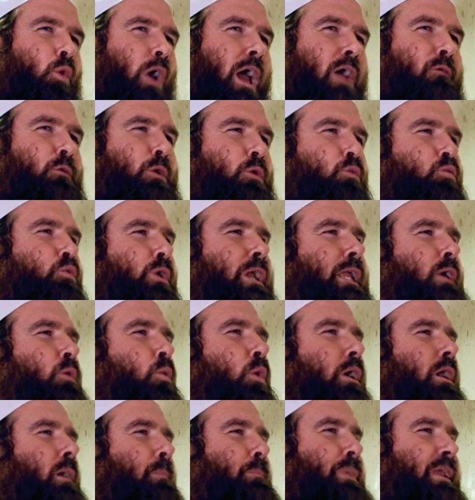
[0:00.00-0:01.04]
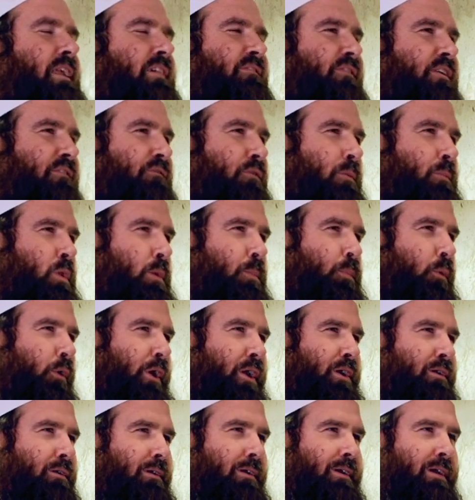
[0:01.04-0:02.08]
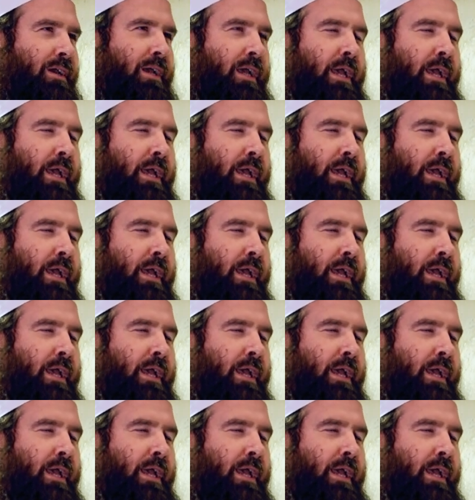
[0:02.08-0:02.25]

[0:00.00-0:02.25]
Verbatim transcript: if we really want to benefit from the prayer,